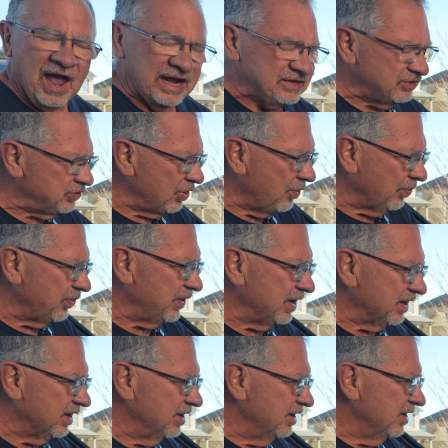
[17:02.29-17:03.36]
I don't
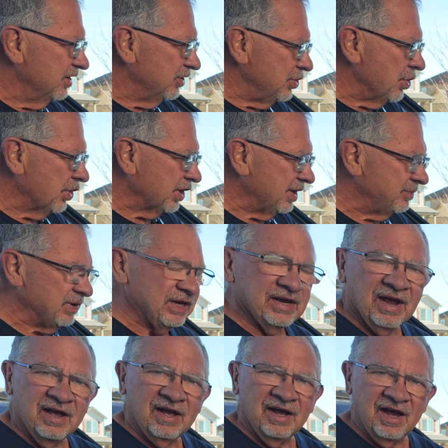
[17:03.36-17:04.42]
think you are going to
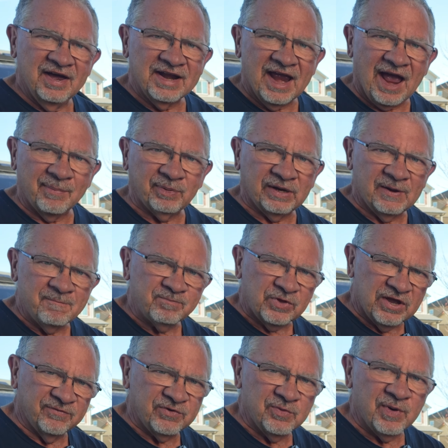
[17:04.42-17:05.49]
be unhappy
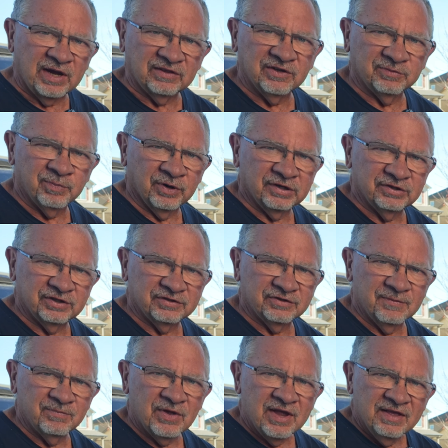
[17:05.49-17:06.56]
if you make this
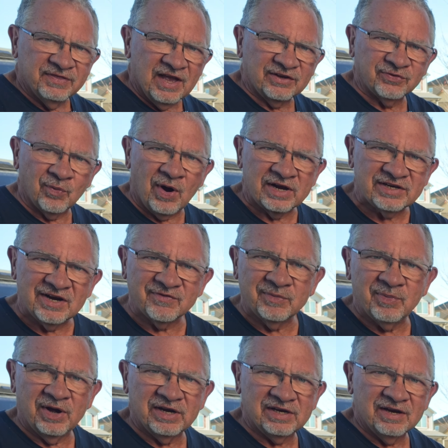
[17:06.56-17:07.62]
purchase. Thanks for watching,
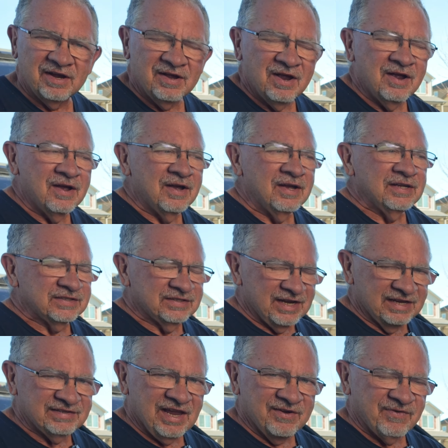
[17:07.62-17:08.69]
everybody.
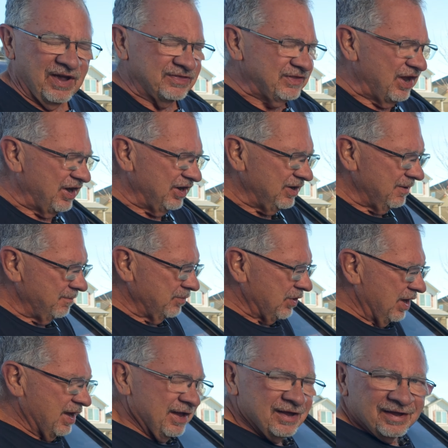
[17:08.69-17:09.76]
Stay safe out there
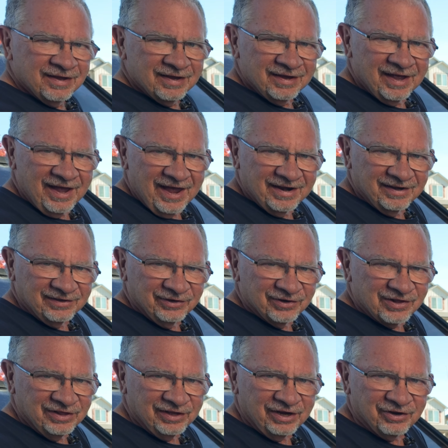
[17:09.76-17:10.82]
and a little
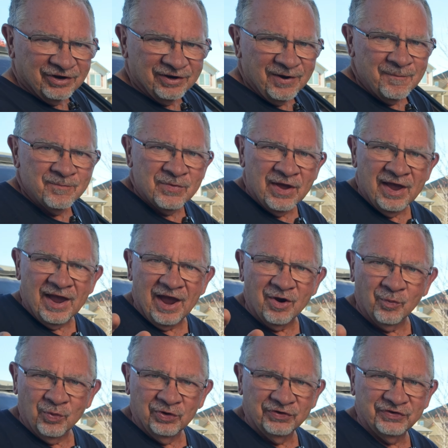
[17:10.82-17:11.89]
cleaner,
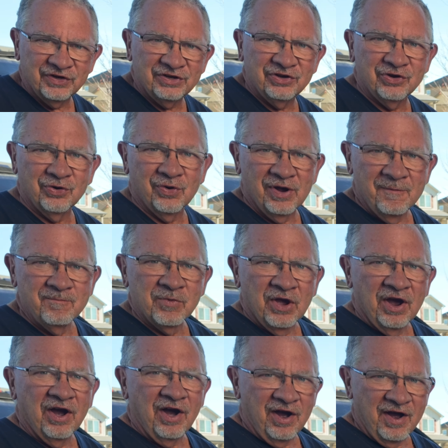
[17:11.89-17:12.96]
and we'll see you
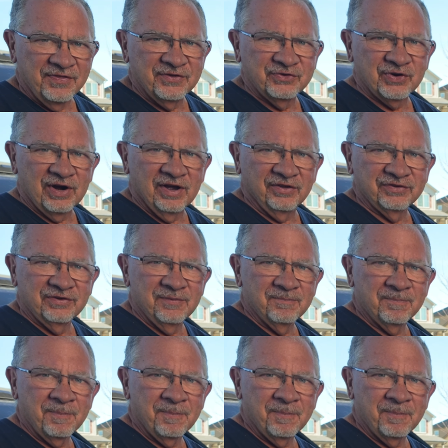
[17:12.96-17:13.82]
on the trails.